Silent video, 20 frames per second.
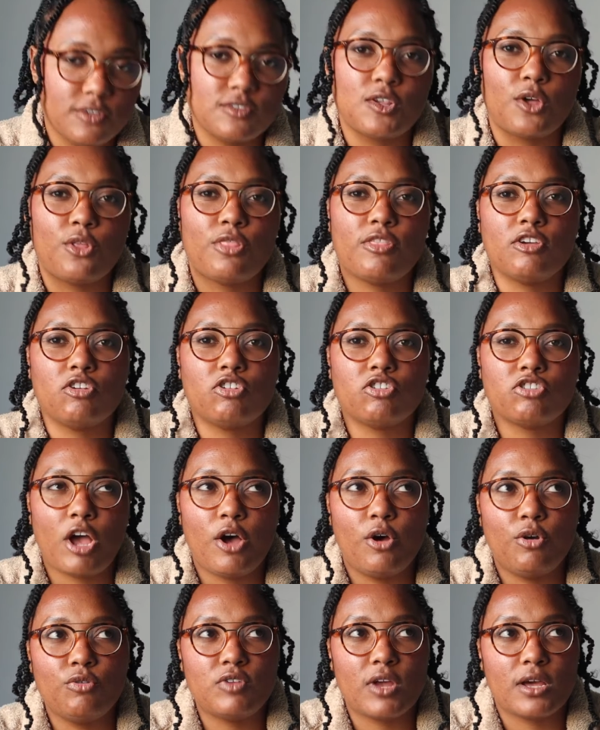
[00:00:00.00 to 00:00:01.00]
So this
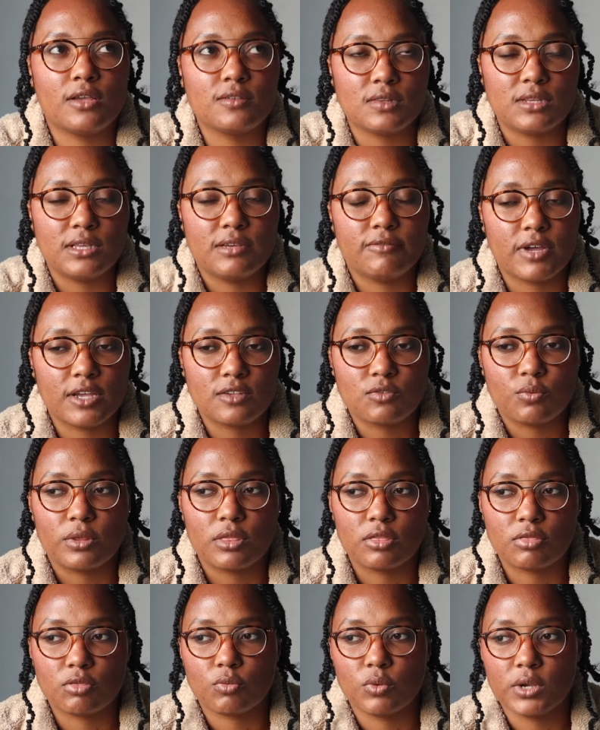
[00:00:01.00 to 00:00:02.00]
show does leave us
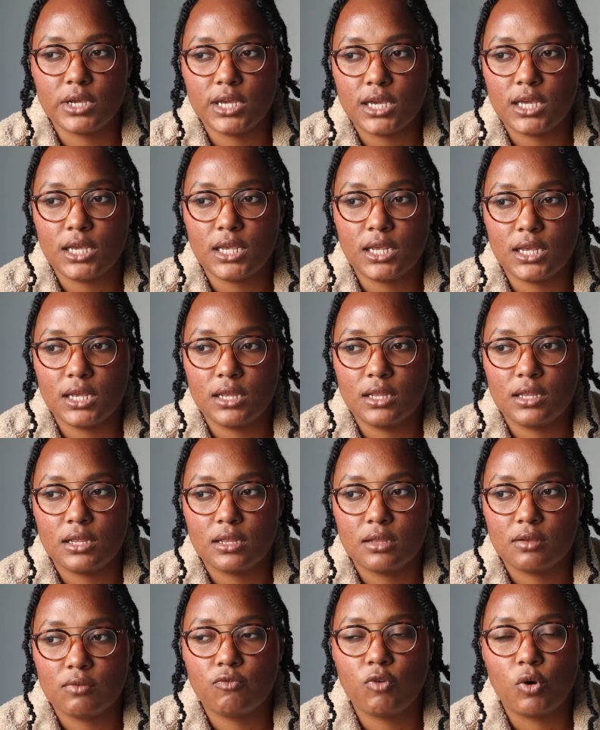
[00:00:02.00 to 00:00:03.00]
with
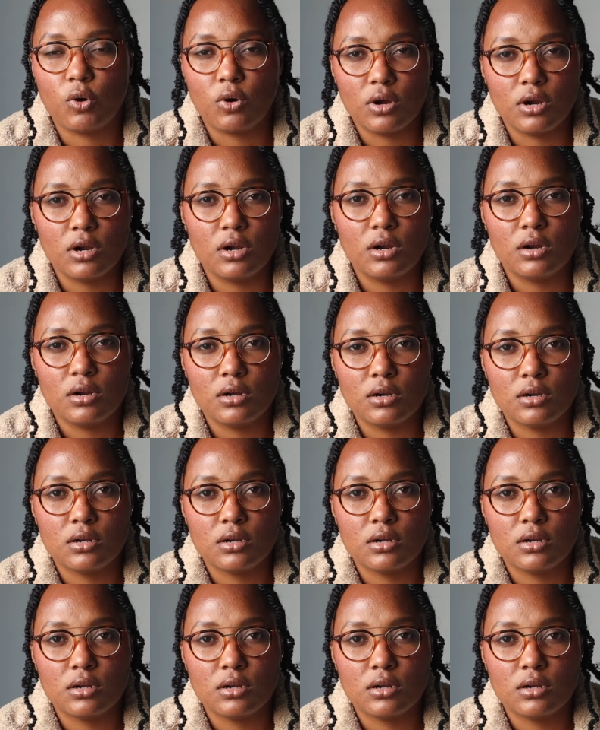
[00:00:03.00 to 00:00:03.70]
4